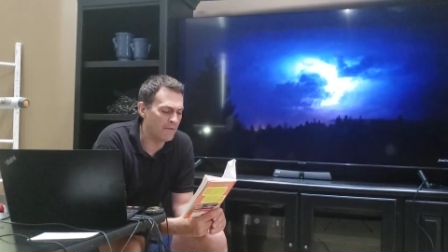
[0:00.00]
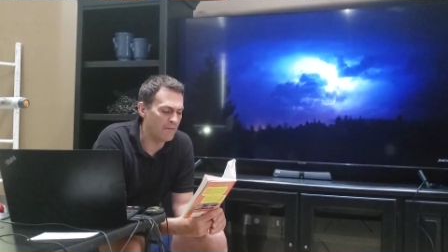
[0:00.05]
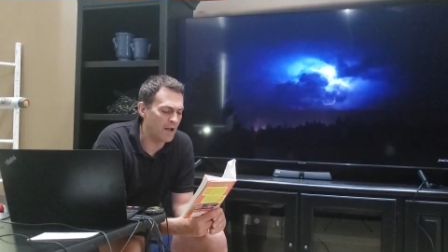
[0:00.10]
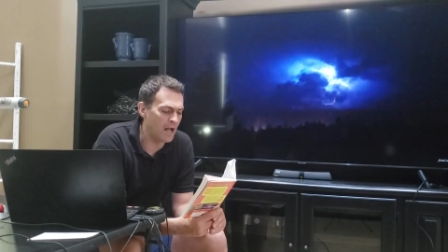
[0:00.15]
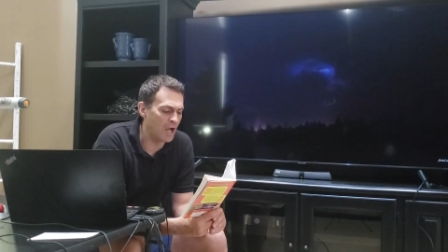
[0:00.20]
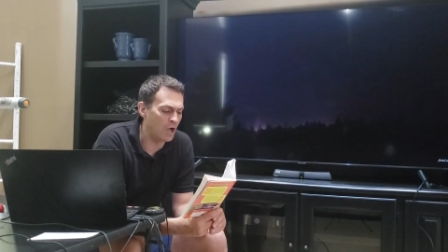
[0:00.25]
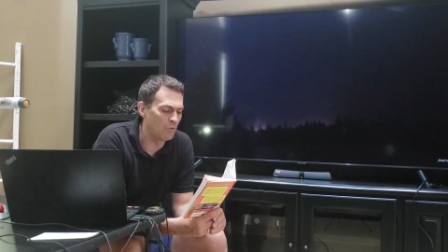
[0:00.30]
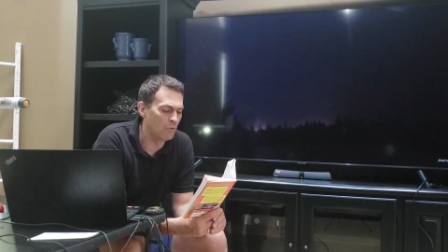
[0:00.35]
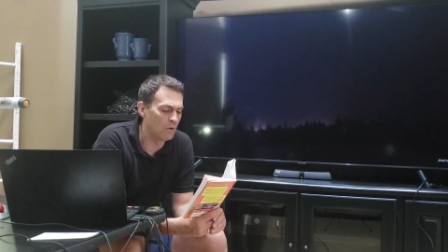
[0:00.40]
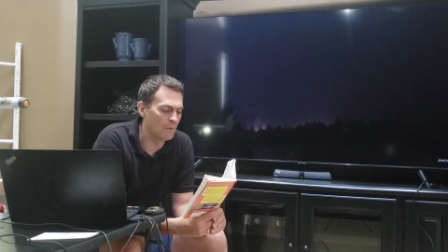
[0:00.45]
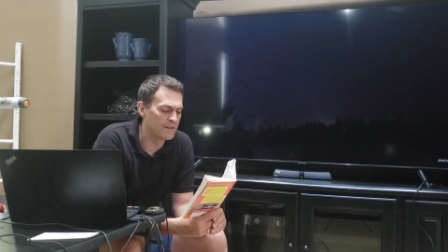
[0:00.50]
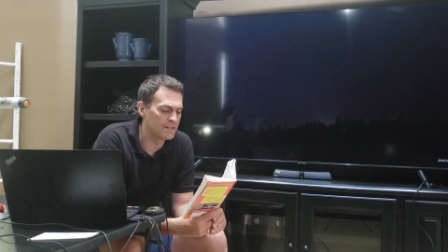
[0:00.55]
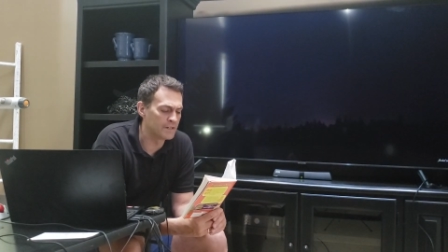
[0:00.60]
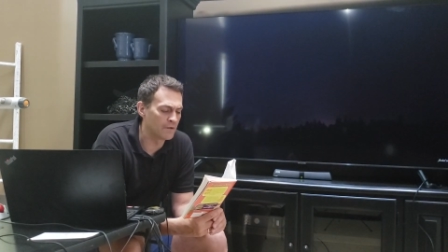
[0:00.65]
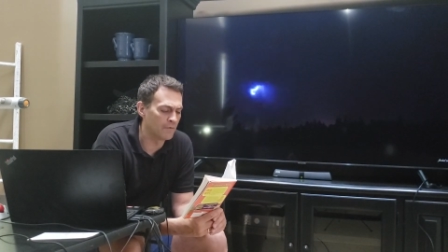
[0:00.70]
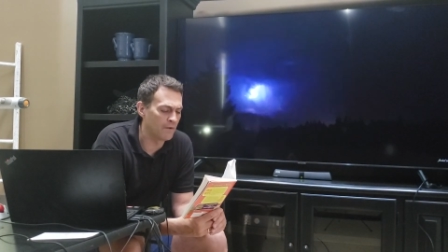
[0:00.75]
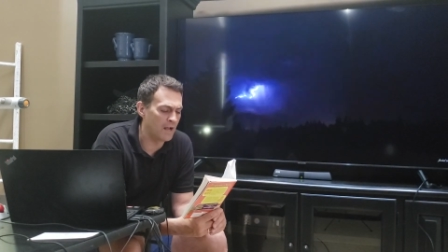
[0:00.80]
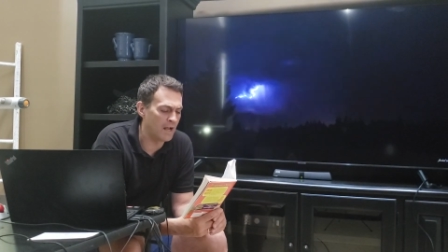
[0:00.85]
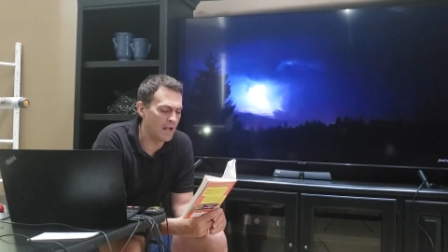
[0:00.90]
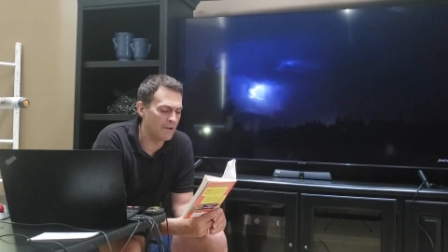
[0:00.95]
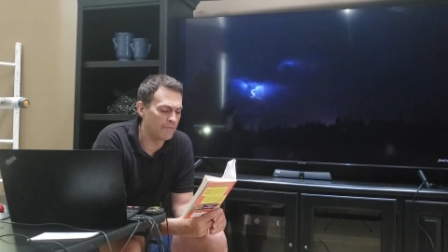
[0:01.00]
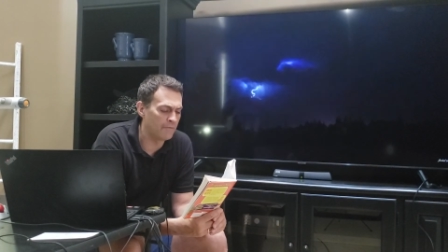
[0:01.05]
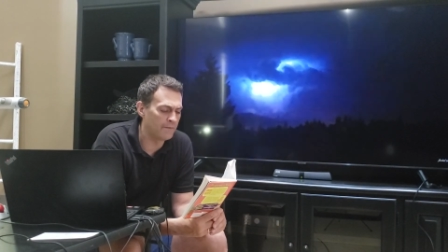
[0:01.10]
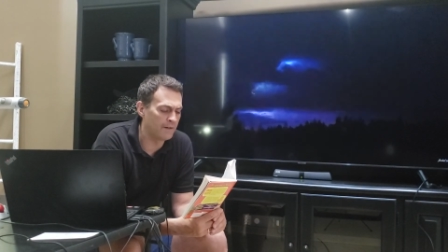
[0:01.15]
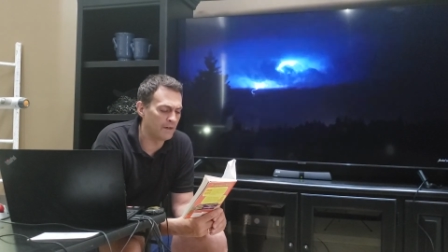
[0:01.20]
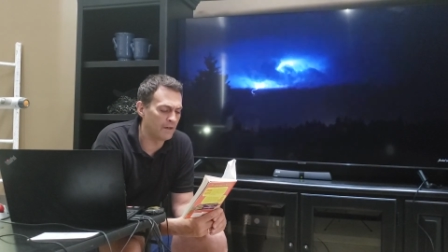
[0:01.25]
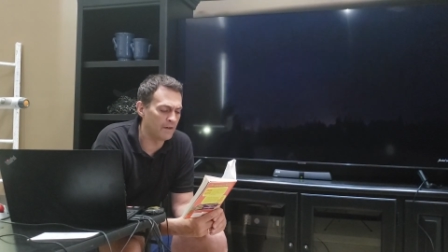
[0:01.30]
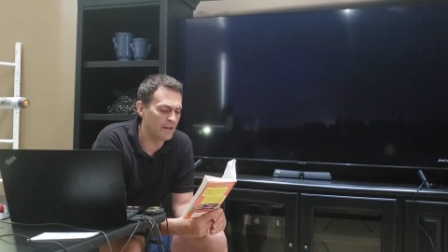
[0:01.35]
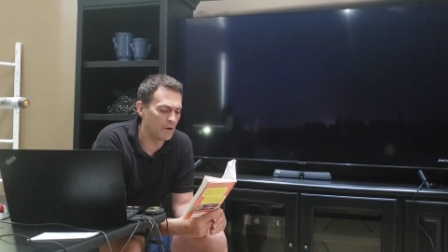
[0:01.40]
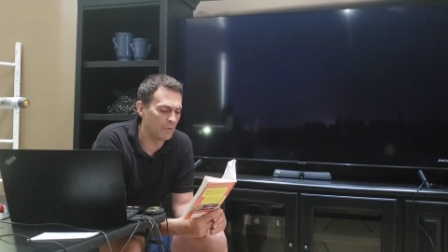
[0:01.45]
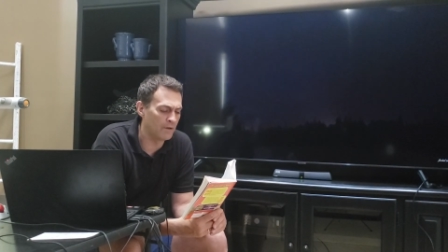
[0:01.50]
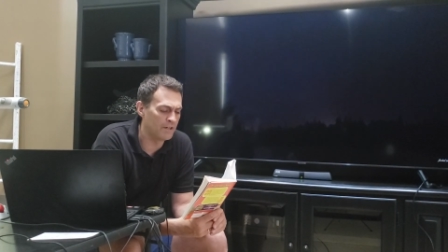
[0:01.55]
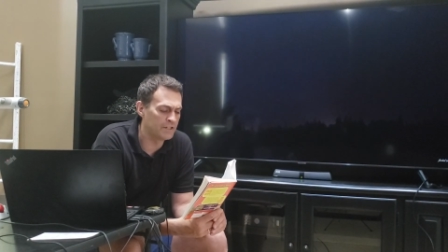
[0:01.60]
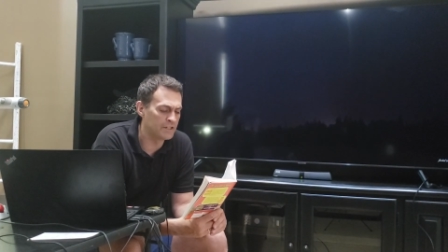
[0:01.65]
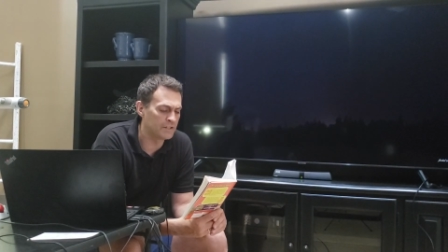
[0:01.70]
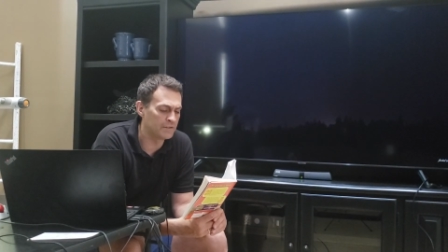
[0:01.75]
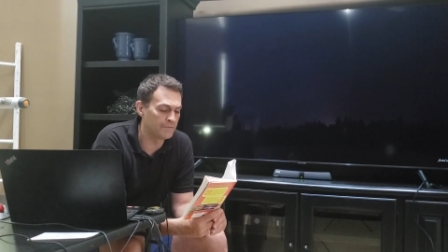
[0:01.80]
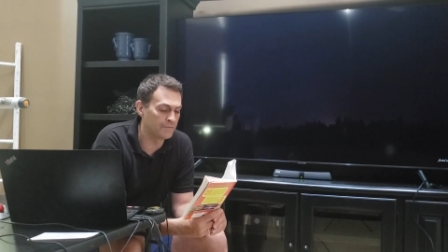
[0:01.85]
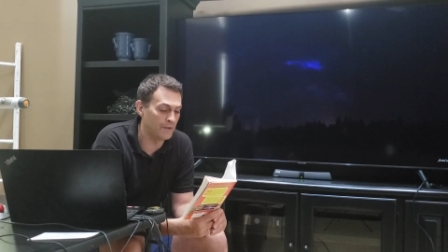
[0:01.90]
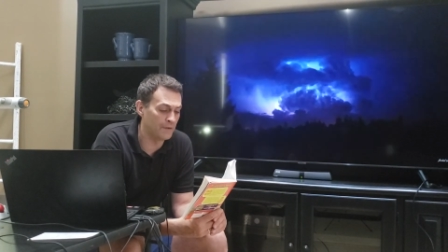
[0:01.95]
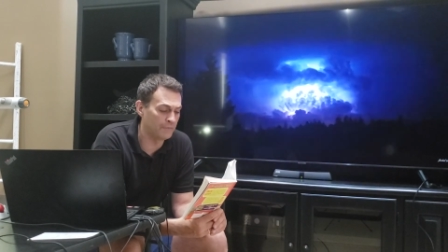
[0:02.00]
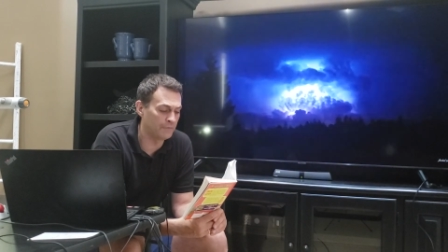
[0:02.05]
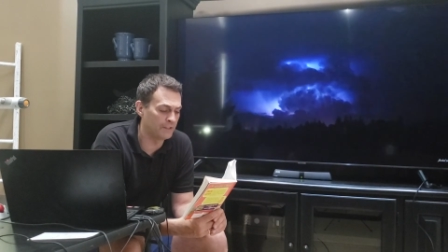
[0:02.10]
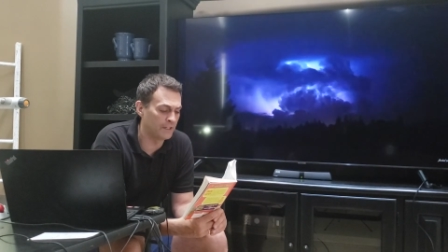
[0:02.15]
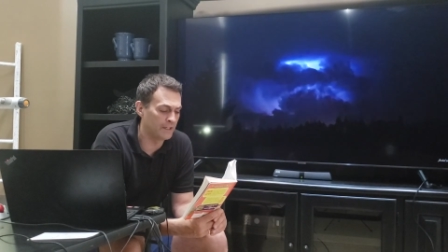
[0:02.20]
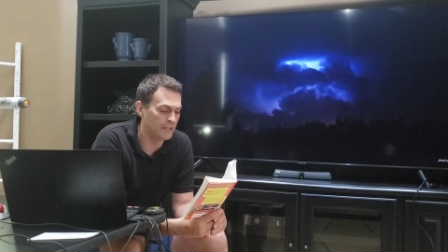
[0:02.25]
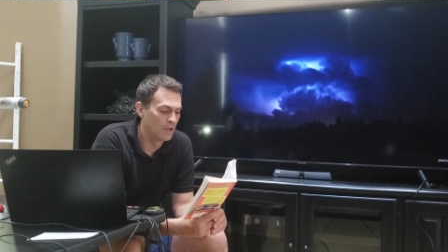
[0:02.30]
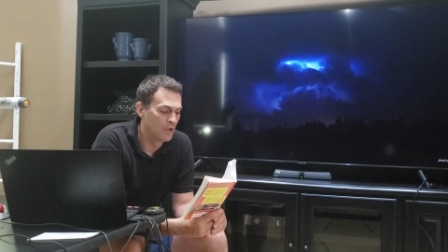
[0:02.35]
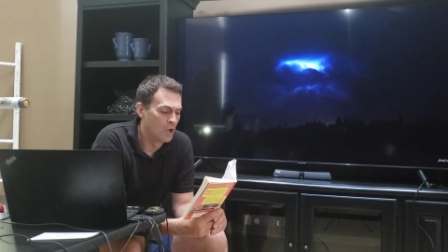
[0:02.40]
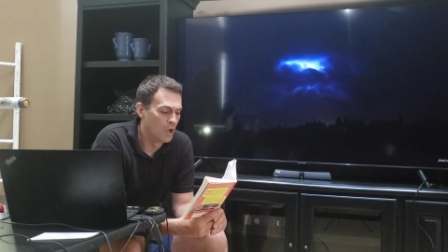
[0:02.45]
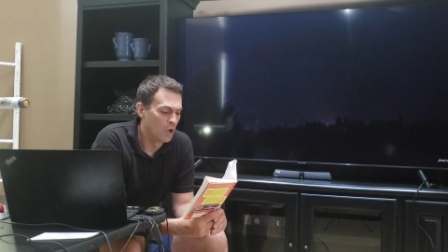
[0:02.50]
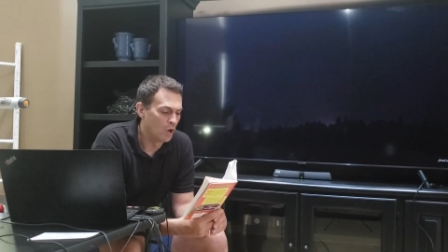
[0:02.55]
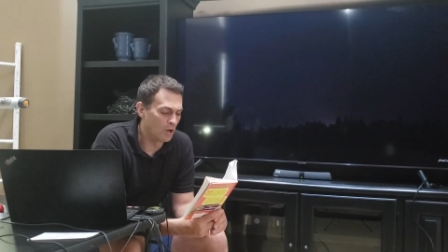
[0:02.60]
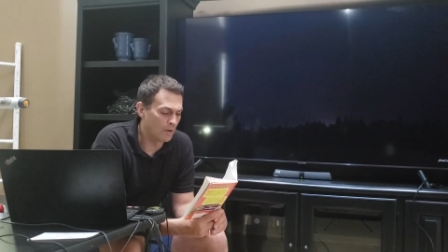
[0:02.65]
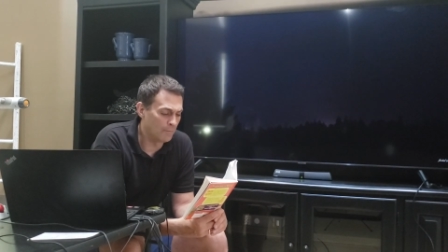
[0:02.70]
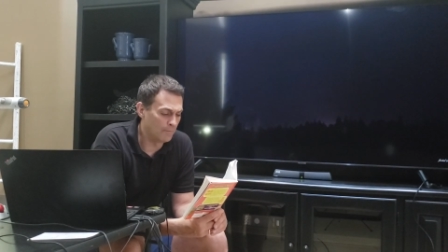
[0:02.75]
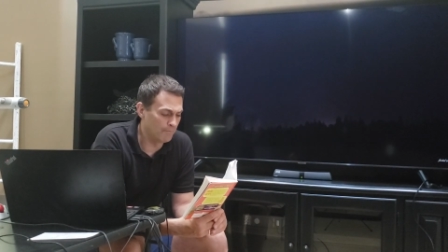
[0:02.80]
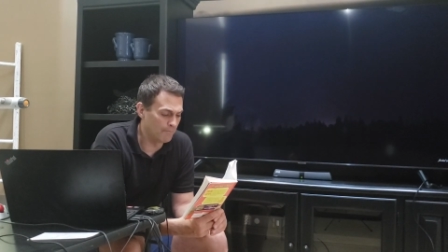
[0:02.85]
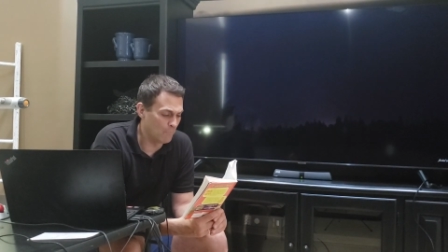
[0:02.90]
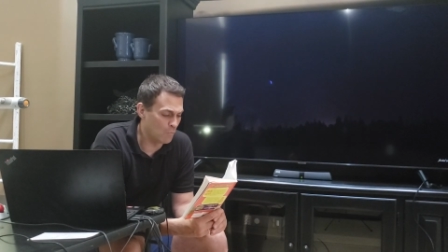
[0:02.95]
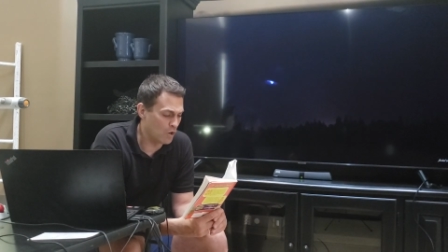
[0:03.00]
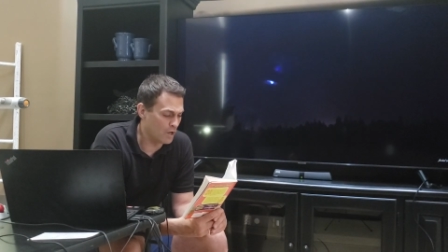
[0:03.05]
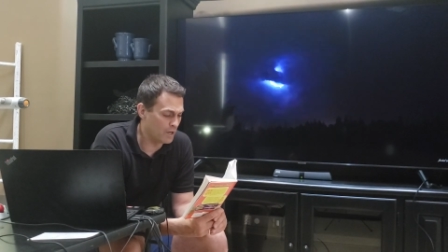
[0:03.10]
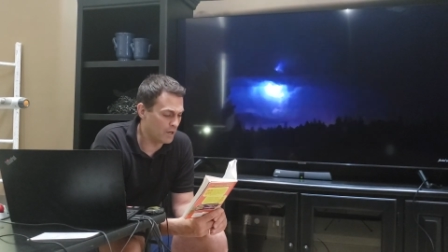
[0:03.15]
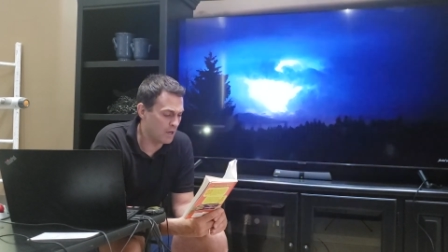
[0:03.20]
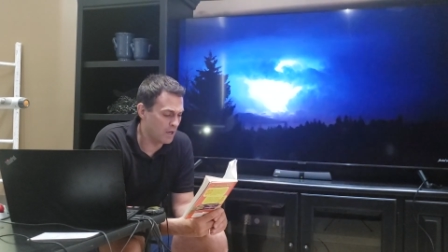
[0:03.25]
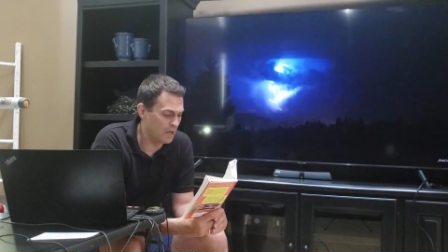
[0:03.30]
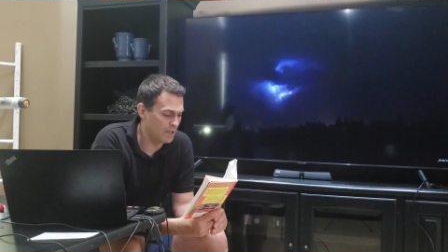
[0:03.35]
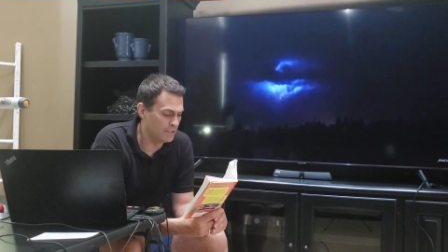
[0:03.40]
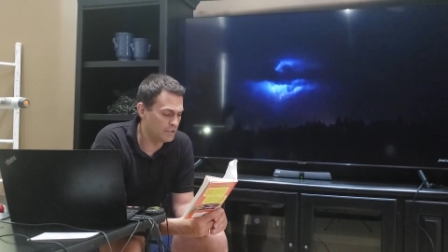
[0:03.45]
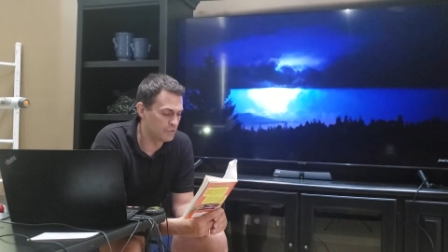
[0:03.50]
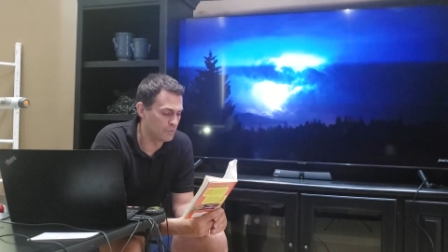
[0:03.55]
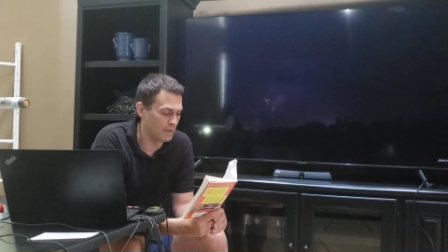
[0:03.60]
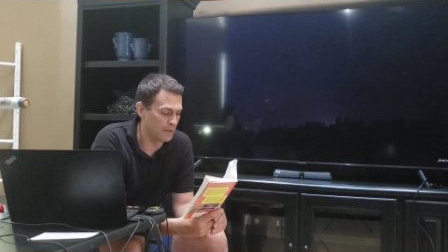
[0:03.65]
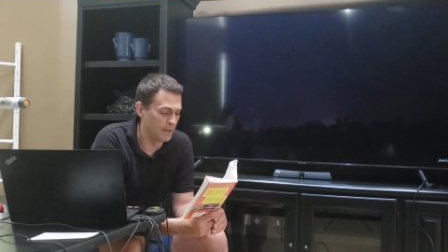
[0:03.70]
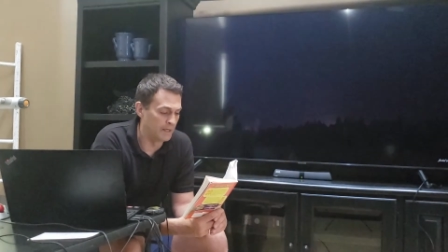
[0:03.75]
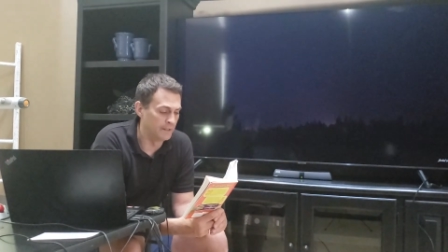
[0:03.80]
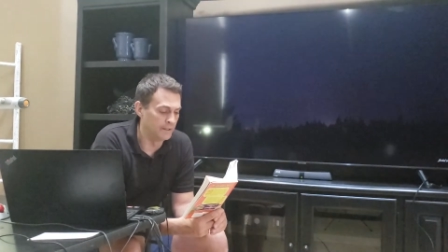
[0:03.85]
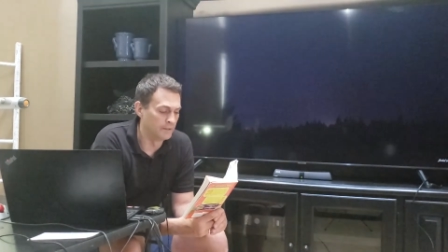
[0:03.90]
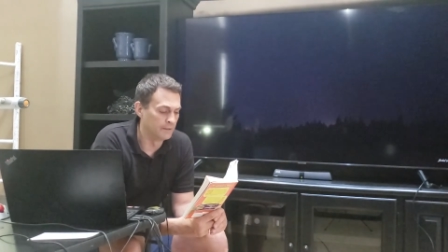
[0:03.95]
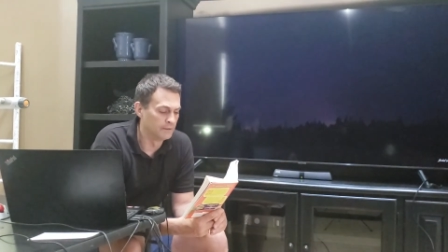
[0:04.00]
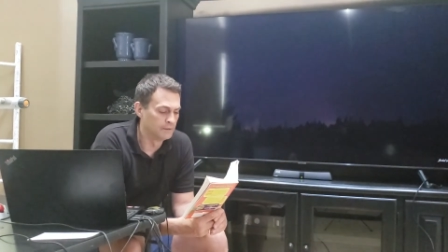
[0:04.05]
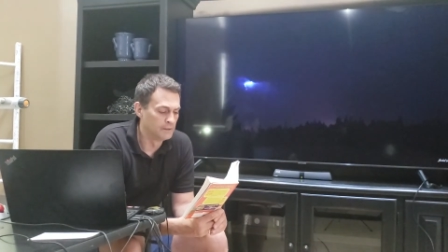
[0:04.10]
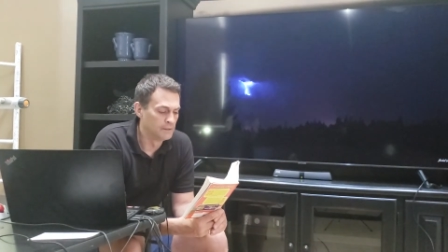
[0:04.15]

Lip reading: how will we survive fear that reaches 50 or 100?